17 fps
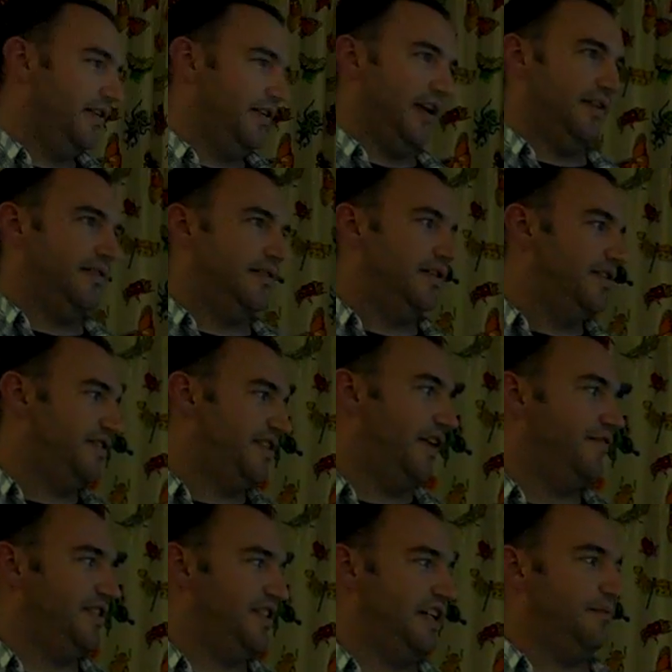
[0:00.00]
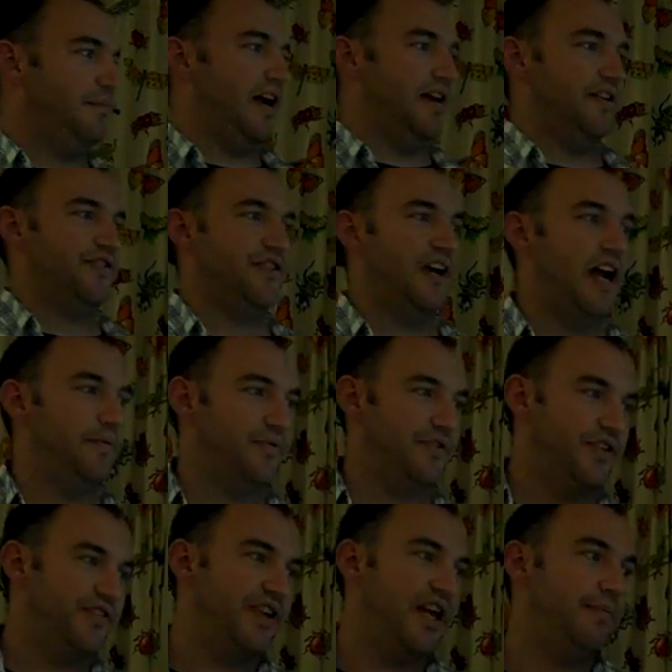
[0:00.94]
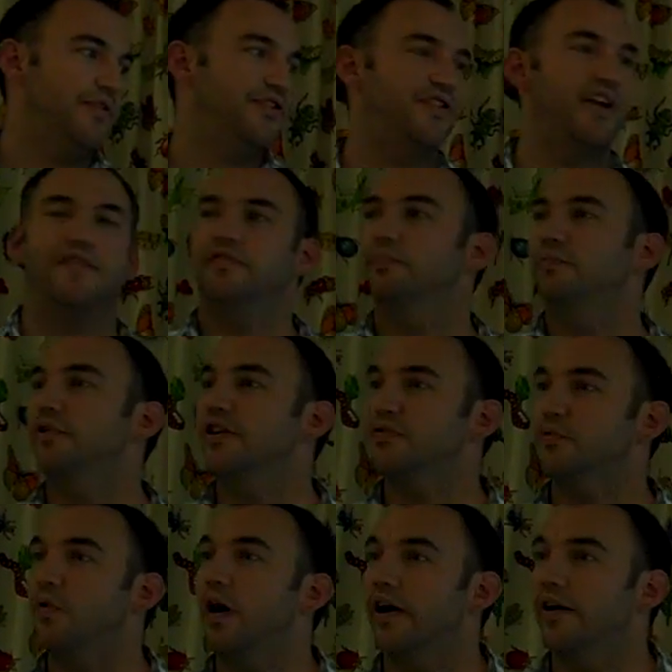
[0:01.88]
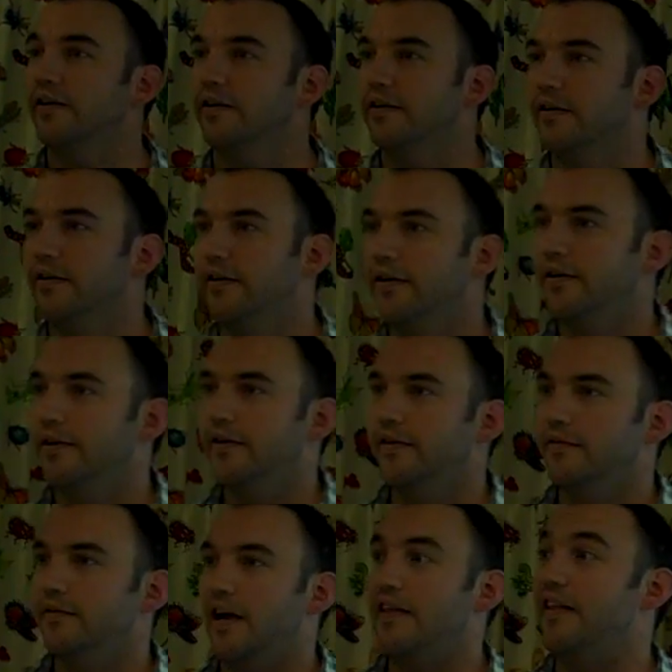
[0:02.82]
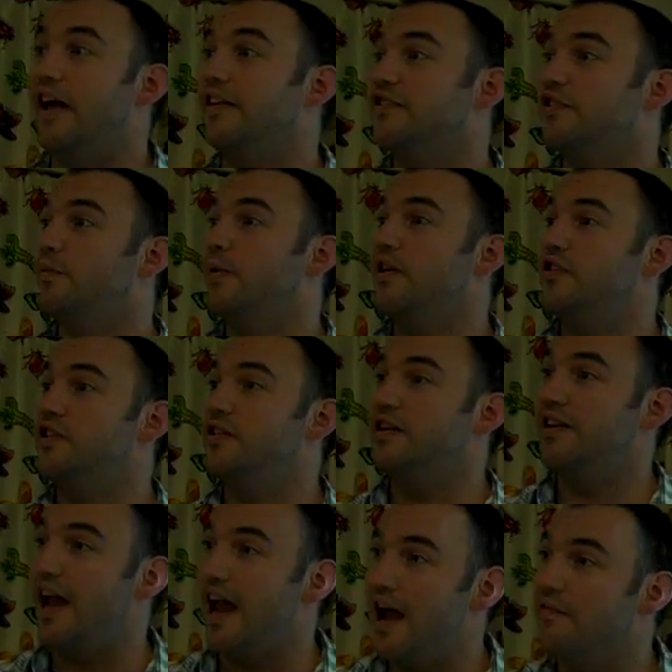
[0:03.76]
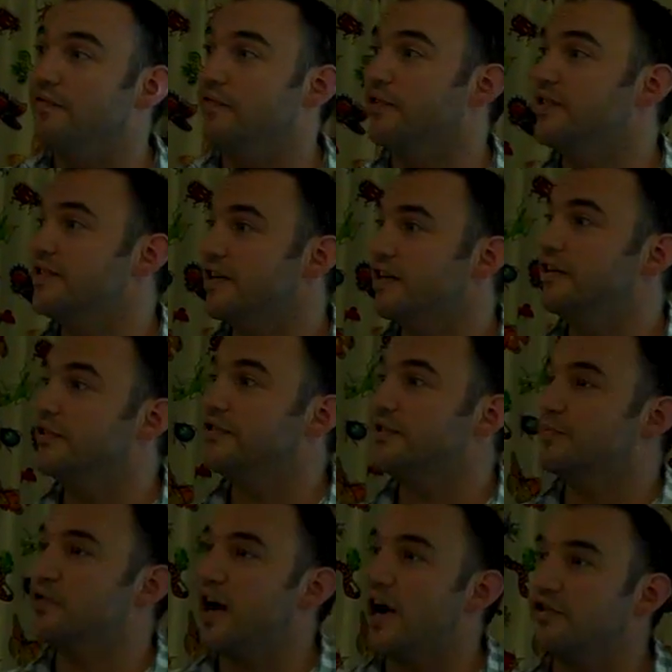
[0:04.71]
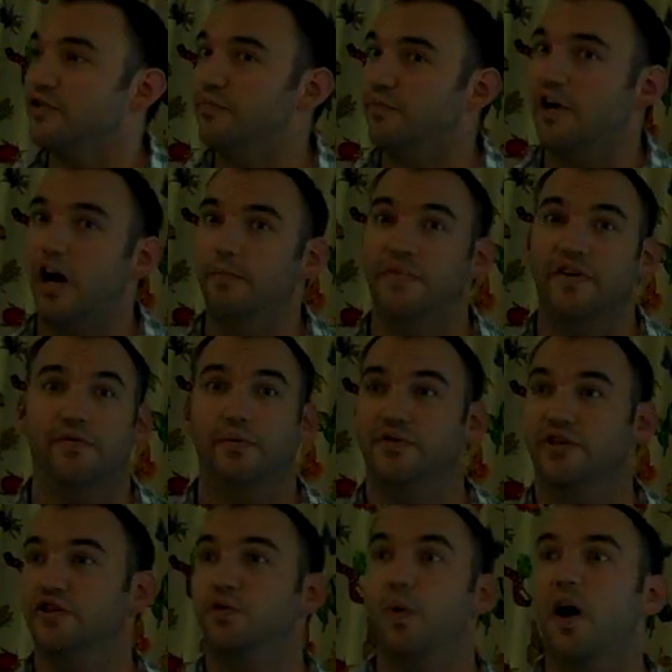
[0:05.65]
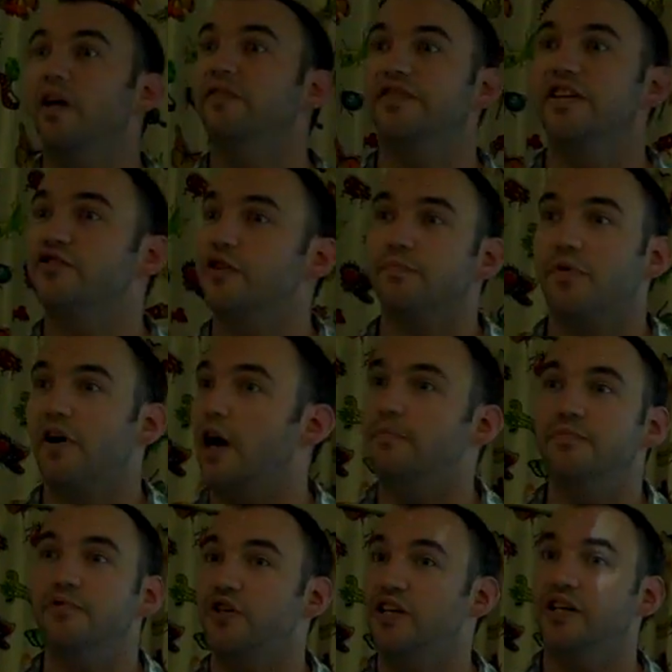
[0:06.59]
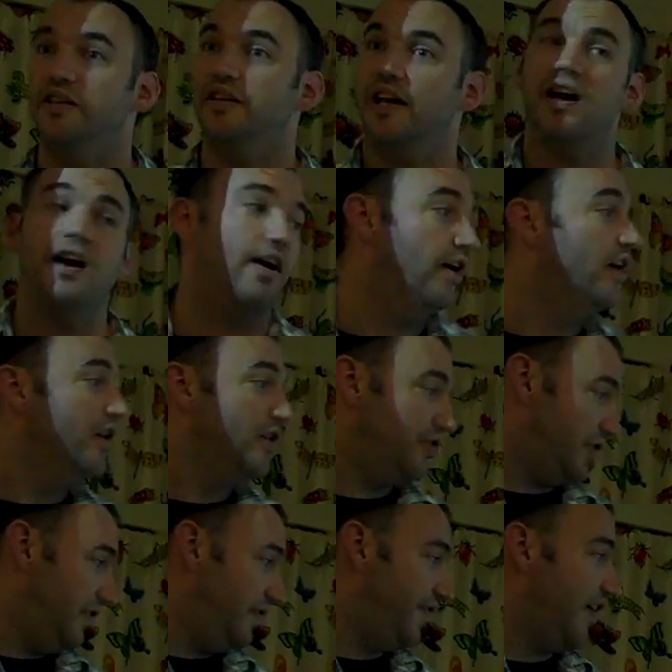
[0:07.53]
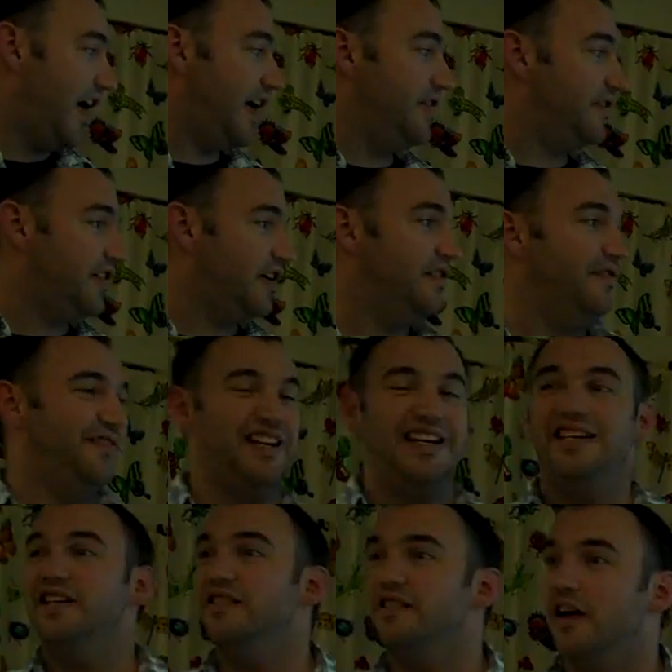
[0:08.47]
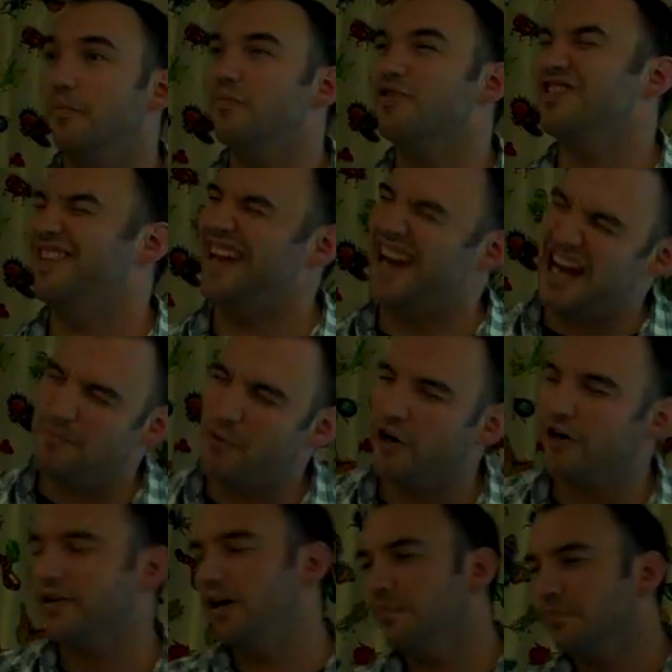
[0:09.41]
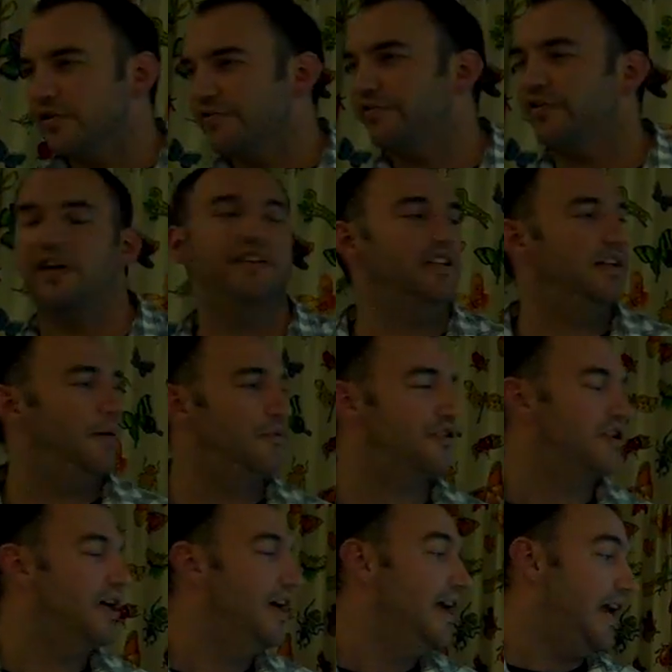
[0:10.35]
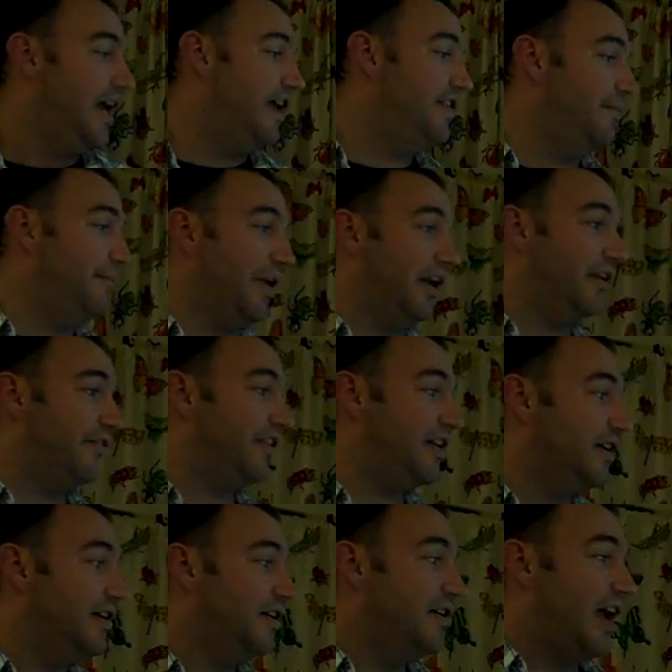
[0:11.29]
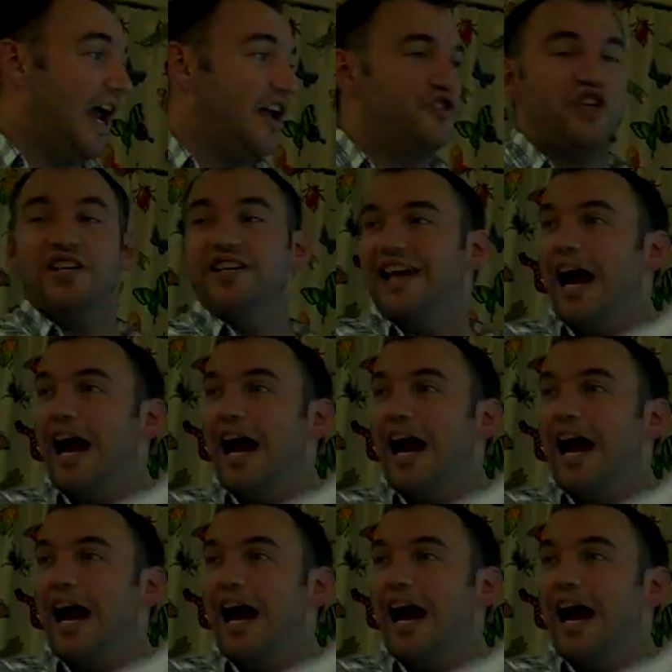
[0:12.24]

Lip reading: That 17 minus 9 was the same as 7 plus 1. And that's the way she did every single subtraction problem. If it was a 12-digit problem, she didn't care. She'd find convenient numbers, landmark numbers, friendly numbers in the middle of it, and she'd